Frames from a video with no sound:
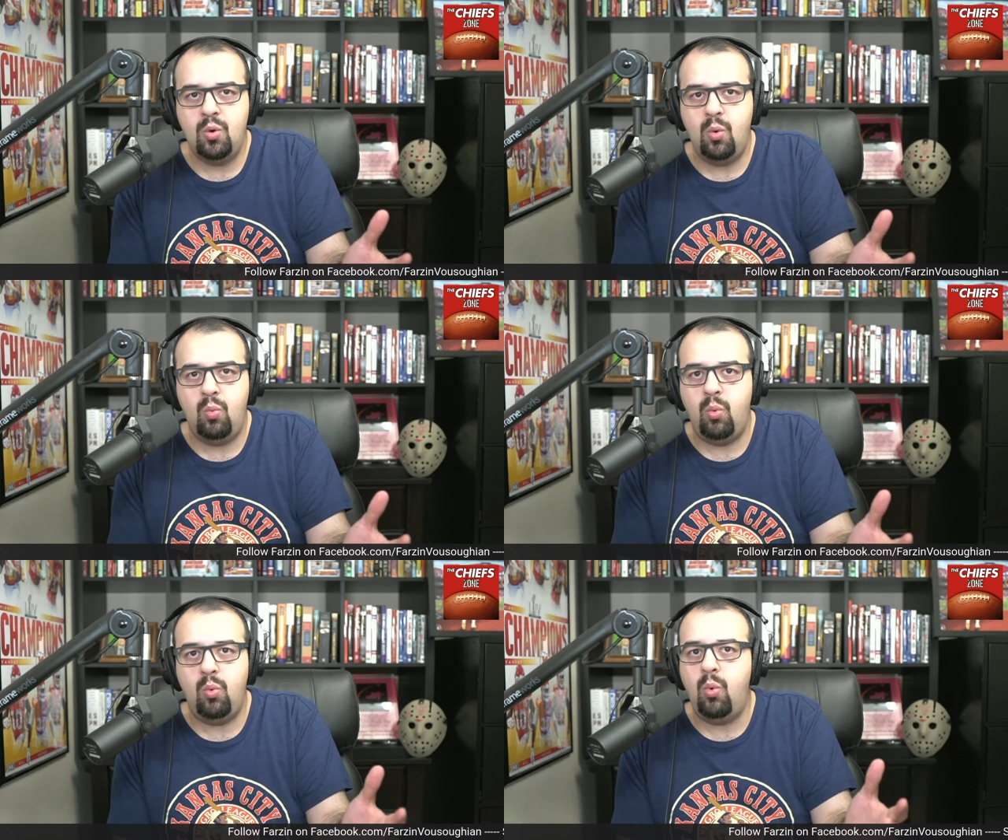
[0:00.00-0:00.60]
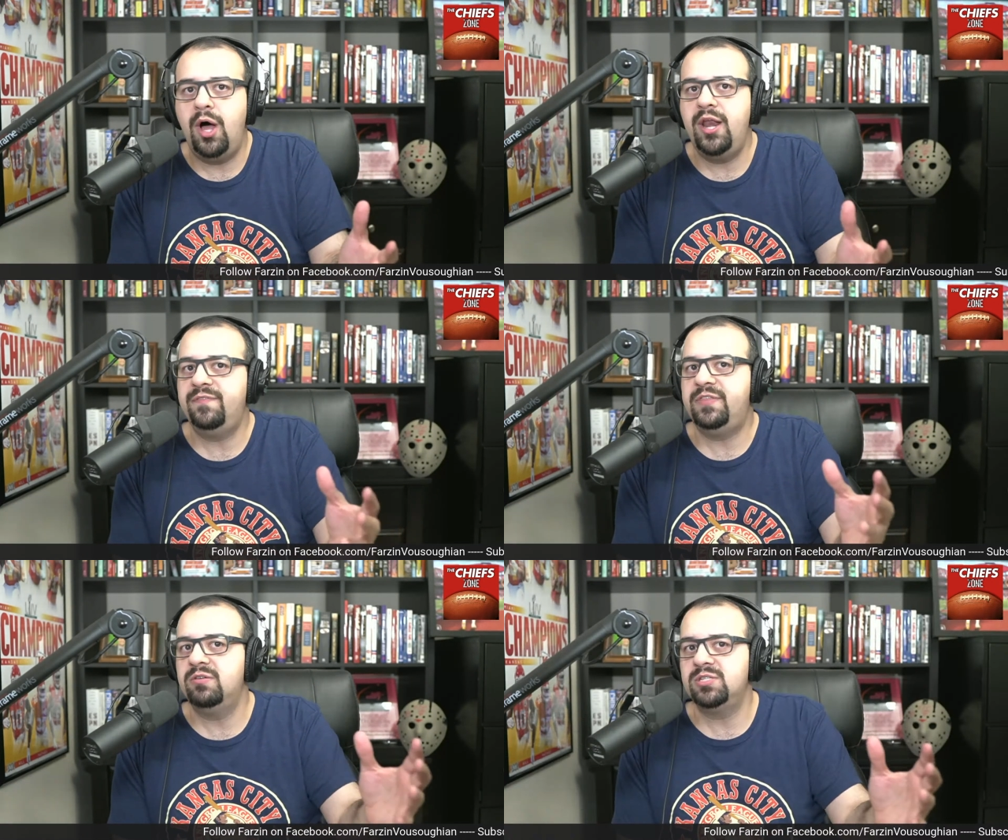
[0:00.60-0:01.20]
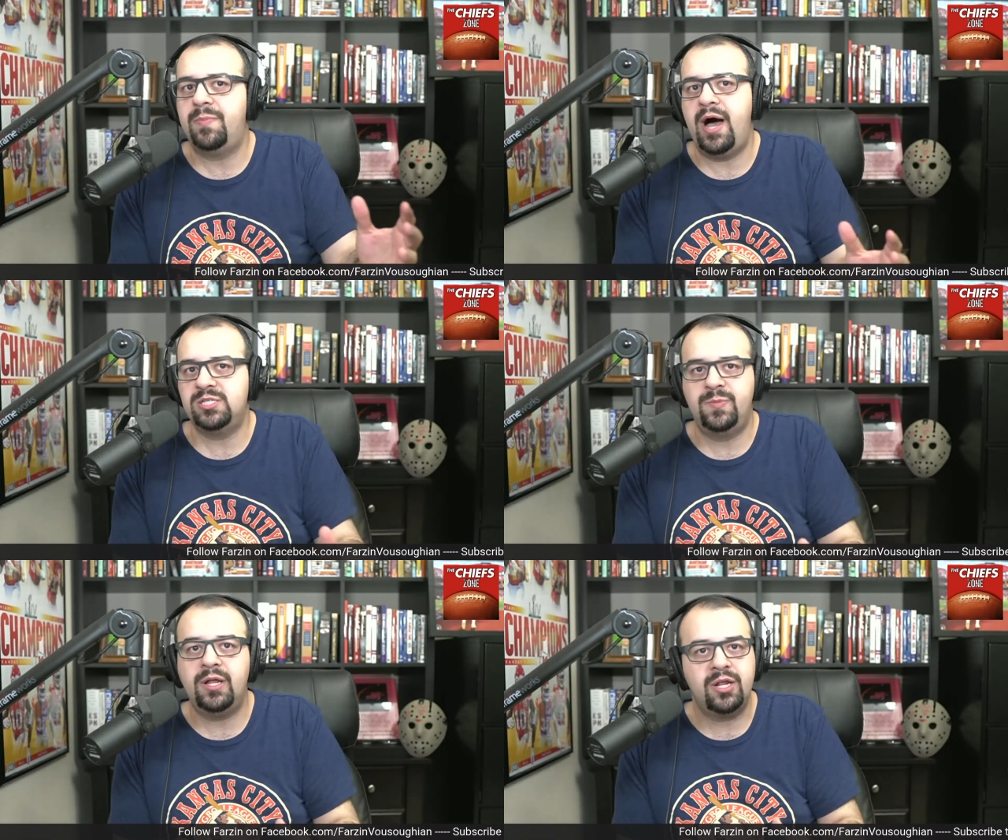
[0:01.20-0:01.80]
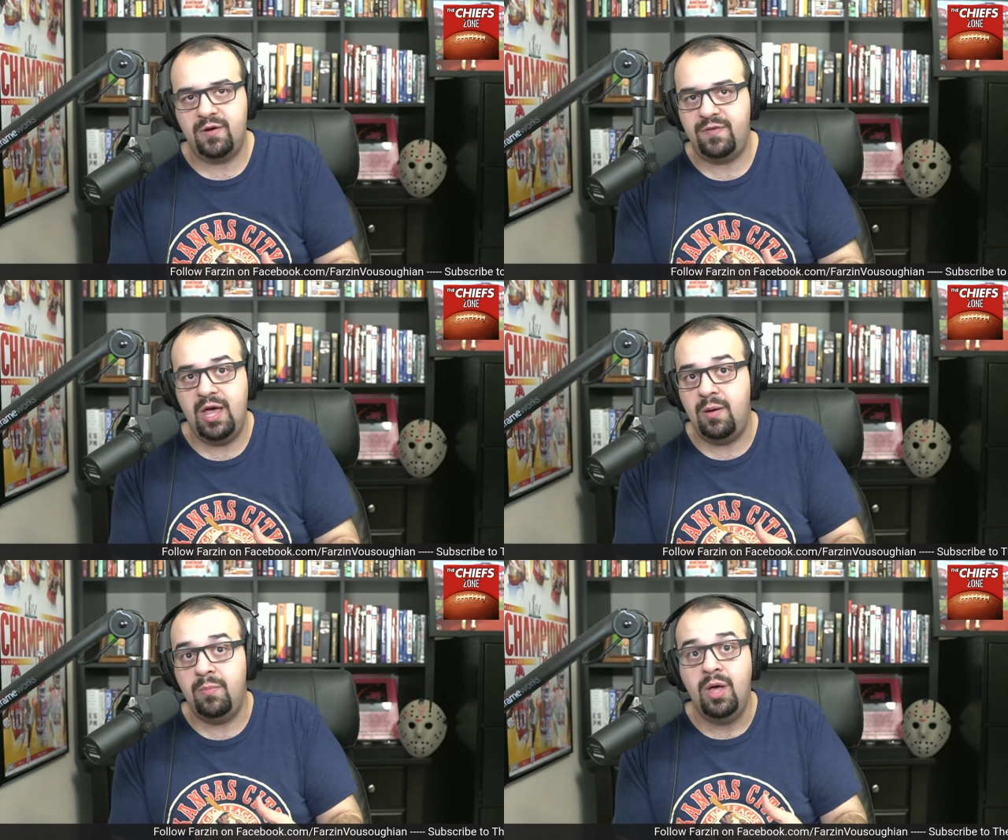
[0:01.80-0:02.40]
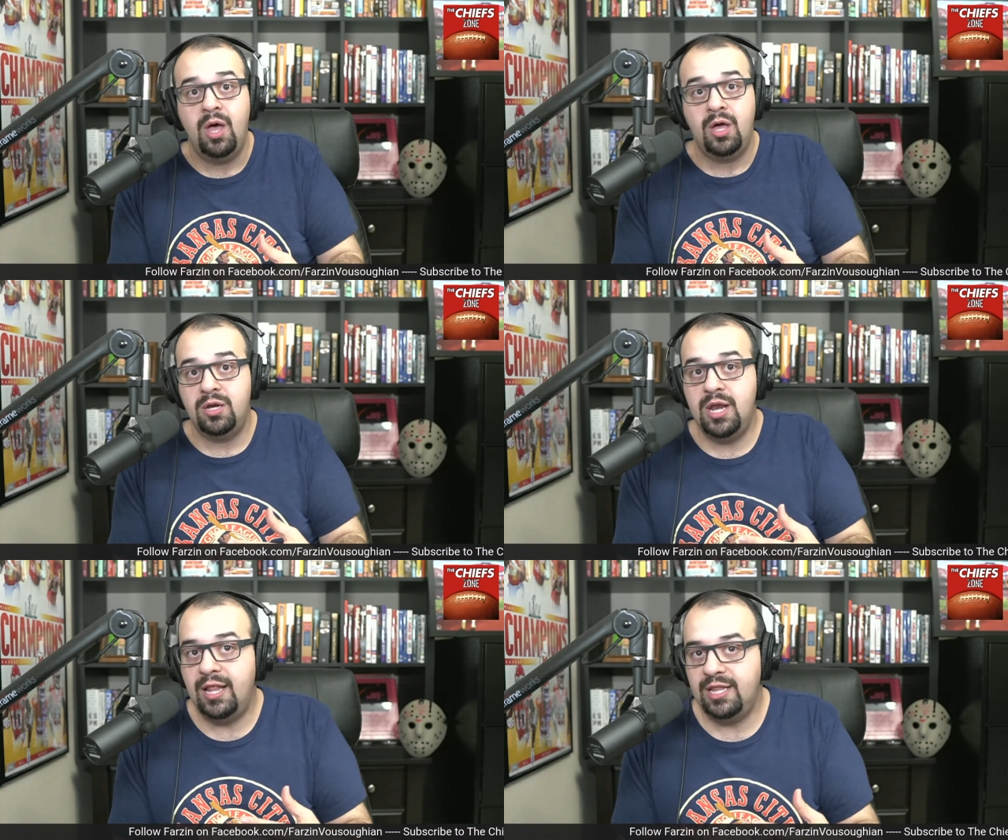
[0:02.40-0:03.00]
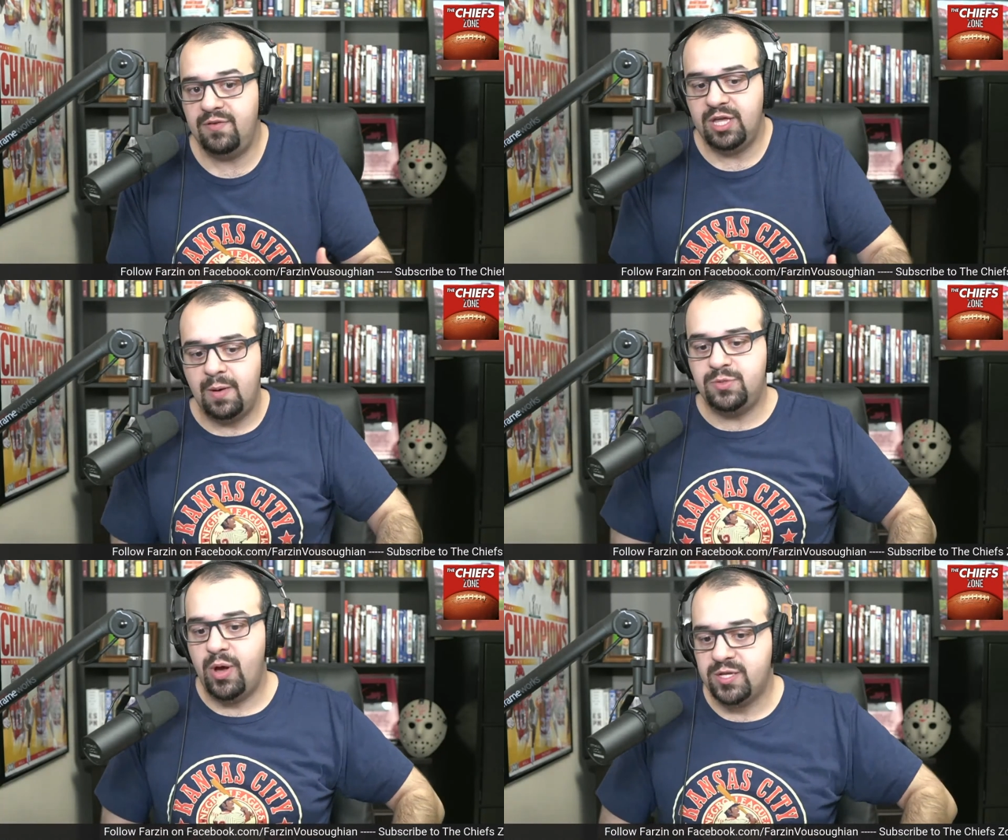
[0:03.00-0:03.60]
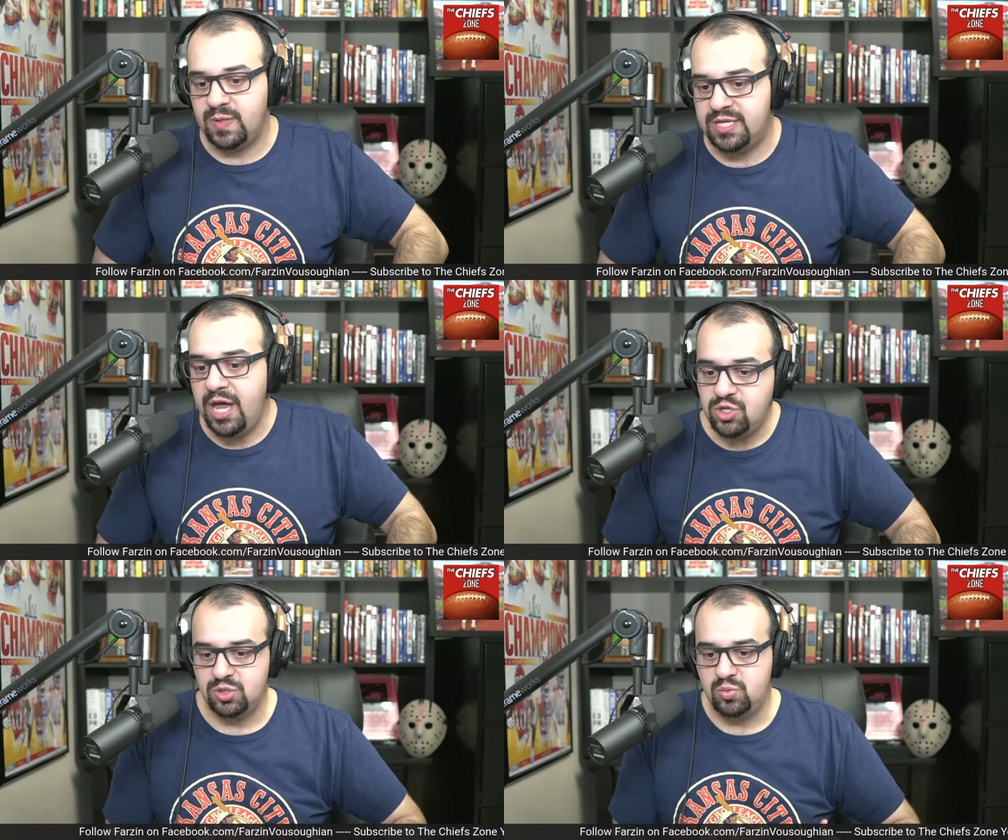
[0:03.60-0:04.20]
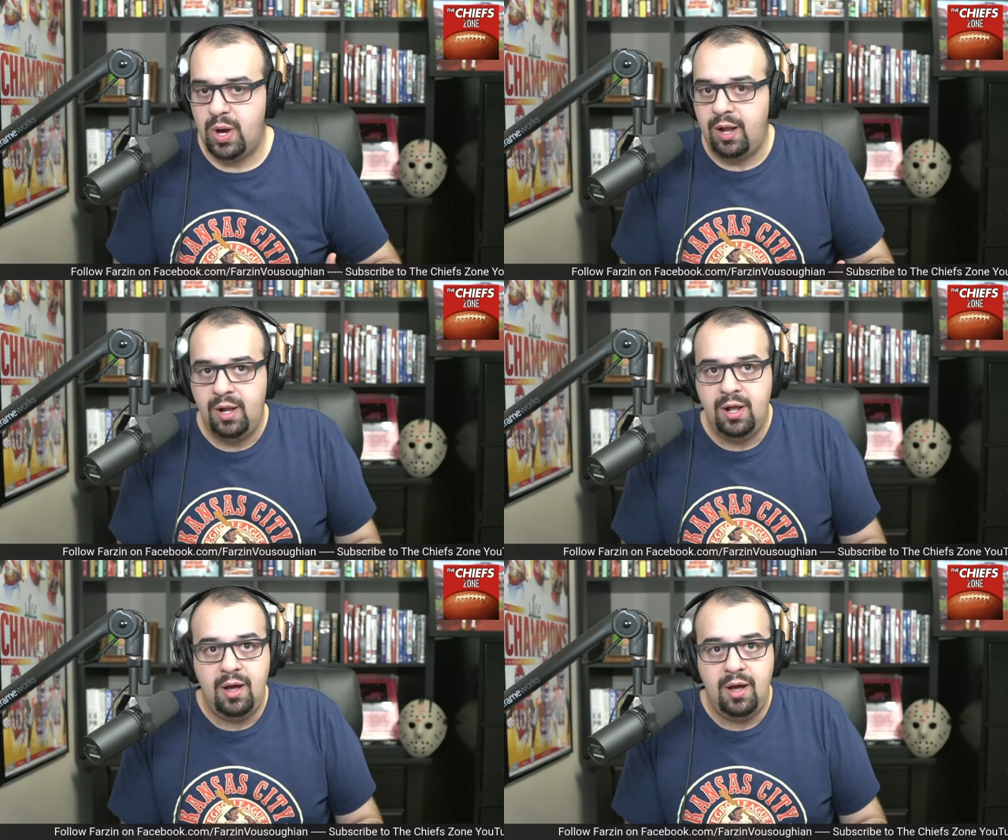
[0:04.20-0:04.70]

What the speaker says: what if there's a possibility of him not living up to expectations? Well,